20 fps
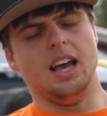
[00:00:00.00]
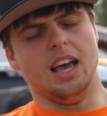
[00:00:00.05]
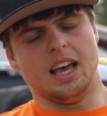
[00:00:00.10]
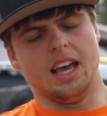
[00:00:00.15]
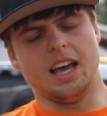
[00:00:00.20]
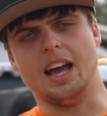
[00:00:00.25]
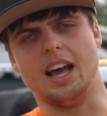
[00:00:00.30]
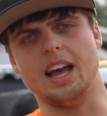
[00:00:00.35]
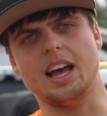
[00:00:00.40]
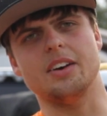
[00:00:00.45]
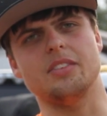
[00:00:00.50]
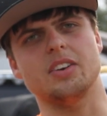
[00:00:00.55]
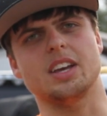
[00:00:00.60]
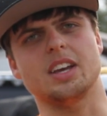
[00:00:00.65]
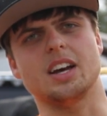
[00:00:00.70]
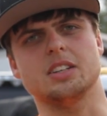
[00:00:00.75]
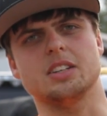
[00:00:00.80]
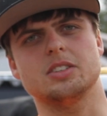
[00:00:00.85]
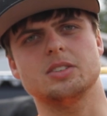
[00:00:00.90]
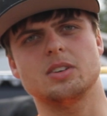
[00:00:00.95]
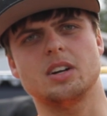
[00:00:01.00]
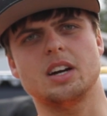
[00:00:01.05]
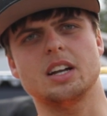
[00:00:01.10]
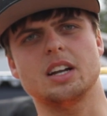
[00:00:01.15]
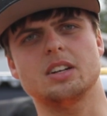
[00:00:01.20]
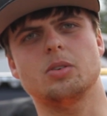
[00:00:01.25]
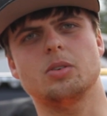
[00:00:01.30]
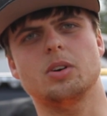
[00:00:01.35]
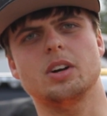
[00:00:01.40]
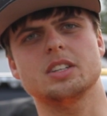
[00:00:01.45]
I haven't got to
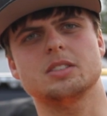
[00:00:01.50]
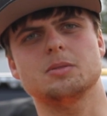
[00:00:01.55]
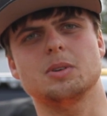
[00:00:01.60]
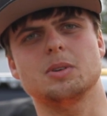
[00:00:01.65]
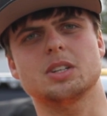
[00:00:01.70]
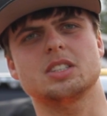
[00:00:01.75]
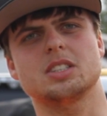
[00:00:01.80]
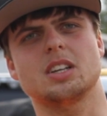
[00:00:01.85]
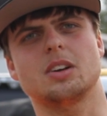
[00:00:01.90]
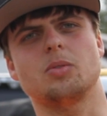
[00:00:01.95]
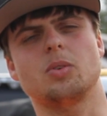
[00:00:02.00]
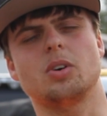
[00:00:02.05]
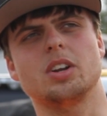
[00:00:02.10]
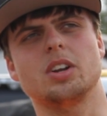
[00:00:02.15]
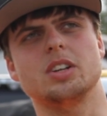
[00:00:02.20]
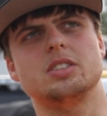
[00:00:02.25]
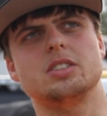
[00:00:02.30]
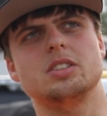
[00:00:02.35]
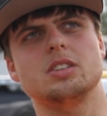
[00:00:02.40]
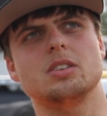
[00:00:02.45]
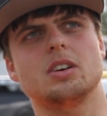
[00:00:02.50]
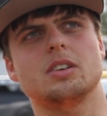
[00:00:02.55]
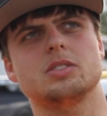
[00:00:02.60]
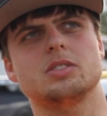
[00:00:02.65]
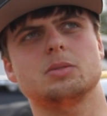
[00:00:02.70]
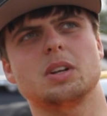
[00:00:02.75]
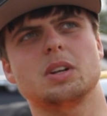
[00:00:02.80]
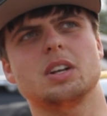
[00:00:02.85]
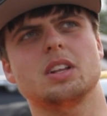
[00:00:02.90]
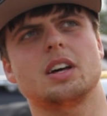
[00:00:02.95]
ride quite as much as I wanted to. I've
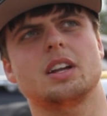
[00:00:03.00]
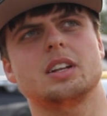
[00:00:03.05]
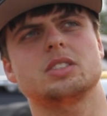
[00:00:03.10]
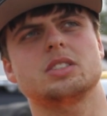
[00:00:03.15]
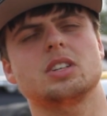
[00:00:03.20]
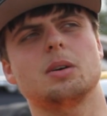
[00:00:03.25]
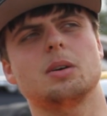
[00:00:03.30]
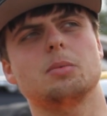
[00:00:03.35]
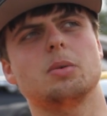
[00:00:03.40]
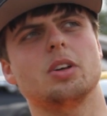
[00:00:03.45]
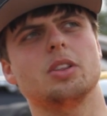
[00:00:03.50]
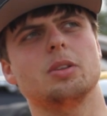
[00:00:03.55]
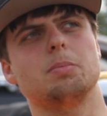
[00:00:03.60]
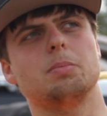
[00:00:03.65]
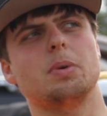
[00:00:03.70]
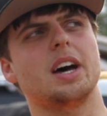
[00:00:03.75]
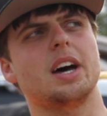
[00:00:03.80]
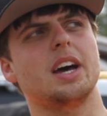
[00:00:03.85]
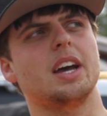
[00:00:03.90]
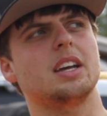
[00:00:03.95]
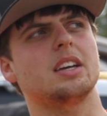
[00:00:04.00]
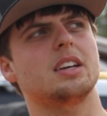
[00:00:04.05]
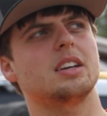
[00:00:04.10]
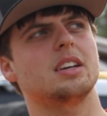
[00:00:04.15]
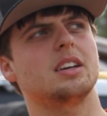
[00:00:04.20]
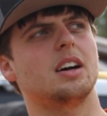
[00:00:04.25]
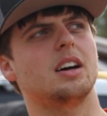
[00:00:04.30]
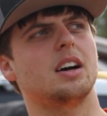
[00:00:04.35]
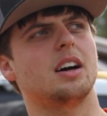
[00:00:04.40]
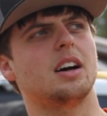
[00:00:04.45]
spent a lot of time on the bike,
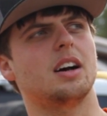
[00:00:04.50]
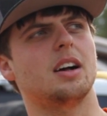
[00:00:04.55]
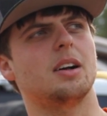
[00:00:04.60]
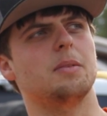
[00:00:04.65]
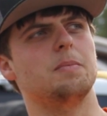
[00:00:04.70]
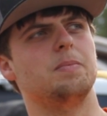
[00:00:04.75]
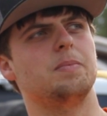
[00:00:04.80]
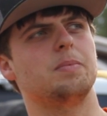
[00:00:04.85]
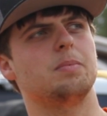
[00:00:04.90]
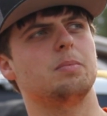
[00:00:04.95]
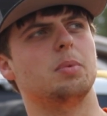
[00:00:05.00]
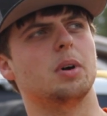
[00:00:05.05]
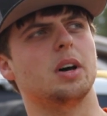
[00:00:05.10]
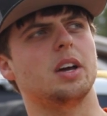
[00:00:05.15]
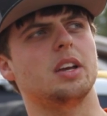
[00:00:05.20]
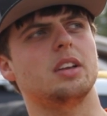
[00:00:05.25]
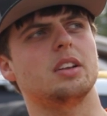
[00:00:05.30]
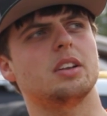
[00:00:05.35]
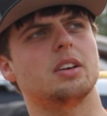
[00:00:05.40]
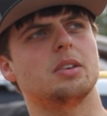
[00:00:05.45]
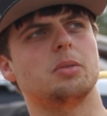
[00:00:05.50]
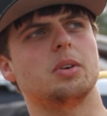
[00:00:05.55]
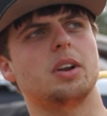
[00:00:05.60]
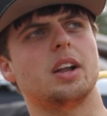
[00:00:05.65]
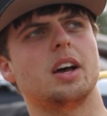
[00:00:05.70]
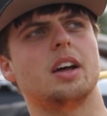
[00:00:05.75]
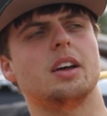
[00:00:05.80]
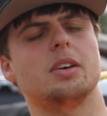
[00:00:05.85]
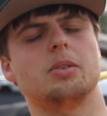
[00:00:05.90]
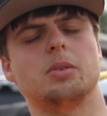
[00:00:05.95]
but you know, when
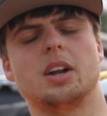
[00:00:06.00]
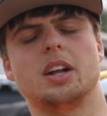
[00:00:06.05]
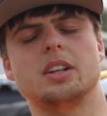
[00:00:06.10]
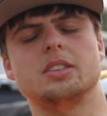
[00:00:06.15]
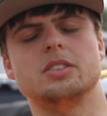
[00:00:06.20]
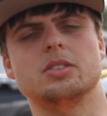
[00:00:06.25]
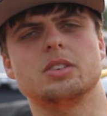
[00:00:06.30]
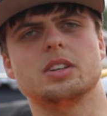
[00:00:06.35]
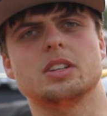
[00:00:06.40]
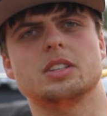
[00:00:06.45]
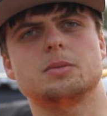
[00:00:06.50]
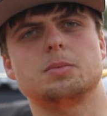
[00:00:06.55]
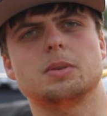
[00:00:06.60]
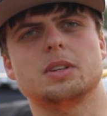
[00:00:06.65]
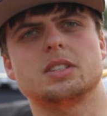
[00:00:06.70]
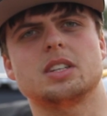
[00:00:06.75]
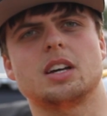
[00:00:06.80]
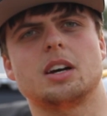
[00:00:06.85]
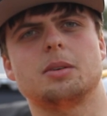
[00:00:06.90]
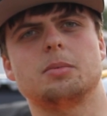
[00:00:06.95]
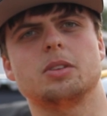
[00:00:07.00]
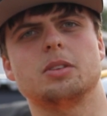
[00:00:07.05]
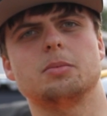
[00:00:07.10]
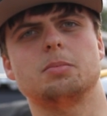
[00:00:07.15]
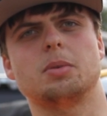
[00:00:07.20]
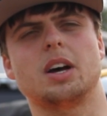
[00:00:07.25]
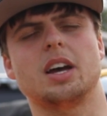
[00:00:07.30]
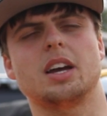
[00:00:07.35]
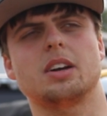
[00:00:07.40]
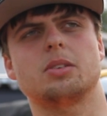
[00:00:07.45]
I do get to spend time on the
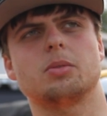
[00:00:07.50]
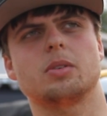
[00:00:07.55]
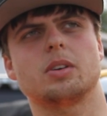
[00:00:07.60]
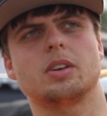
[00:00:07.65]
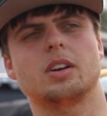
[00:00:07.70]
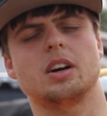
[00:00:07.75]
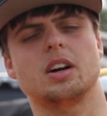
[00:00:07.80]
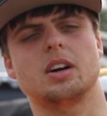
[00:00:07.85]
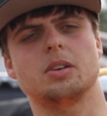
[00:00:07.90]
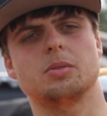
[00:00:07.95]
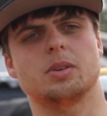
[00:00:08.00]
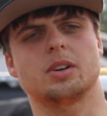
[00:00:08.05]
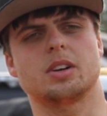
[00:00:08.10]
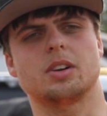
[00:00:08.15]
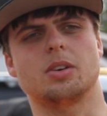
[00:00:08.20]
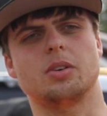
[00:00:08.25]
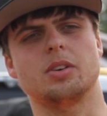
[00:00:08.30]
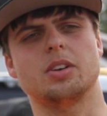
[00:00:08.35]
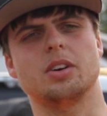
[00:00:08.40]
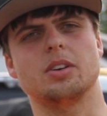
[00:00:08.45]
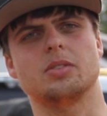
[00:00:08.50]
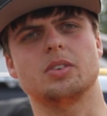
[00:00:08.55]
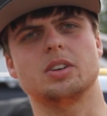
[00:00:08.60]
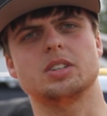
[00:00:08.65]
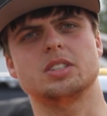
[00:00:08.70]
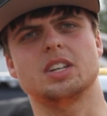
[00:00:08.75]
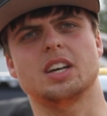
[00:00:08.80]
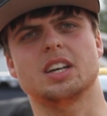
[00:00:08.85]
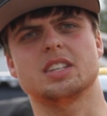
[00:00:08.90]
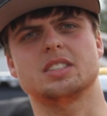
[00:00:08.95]
bike, we're going over
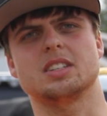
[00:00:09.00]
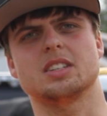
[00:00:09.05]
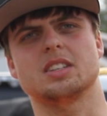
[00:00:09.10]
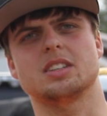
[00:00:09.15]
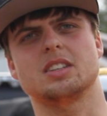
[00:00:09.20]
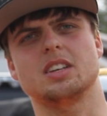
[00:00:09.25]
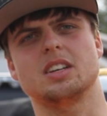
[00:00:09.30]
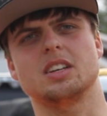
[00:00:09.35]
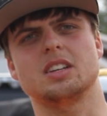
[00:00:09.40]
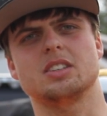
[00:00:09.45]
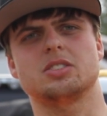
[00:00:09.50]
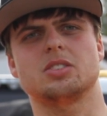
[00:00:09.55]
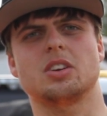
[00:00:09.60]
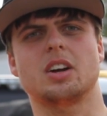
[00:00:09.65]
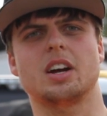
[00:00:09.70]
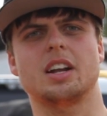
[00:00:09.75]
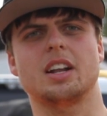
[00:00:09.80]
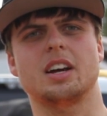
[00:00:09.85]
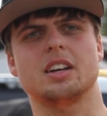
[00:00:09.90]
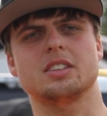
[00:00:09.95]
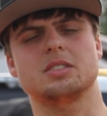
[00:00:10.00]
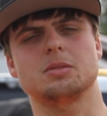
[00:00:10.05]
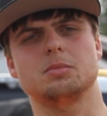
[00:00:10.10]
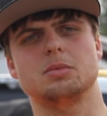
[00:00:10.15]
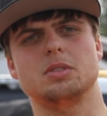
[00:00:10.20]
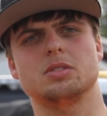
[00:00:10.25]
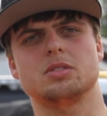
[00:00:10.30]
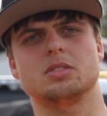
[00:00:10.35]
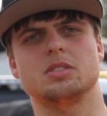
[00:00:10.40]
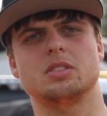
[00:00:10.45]
and testing things, trying out some
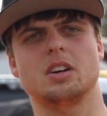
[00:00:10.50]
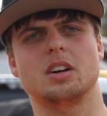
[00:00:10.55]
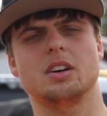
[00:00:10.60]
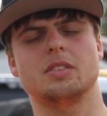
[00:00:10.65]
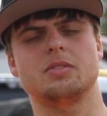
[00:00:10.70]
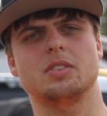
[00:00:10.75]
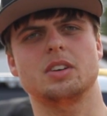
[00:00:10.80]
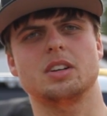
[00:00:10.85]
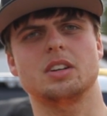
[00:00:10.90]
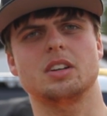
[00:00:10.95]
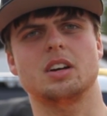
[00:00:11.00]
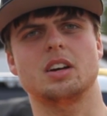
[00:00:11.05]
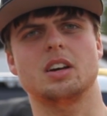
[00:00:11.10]
new stuff, and